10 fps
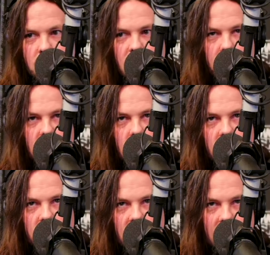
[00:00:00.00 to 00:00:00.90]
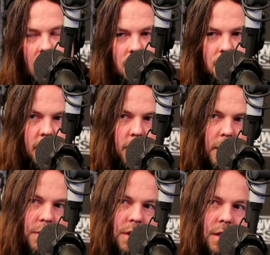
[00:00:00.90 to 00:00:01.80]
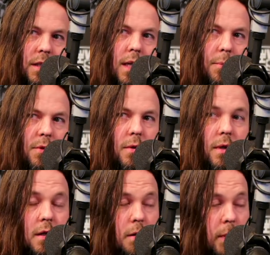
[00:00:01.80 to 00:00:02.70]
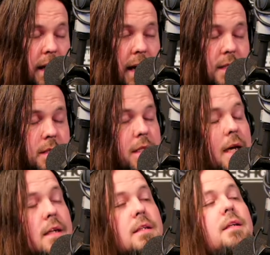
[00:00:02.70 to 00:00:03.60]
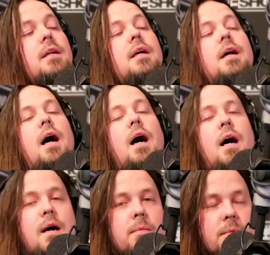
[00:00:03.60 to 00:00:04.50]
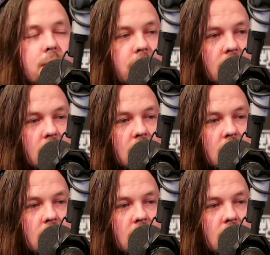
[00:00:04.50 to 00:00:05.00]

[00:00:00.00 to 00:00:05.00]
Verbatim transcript: but I'm hmm. still waiting for that gasoline requisition to come through. I don't know why it hasn't yet. All right, well, uh, Bort, who's uh,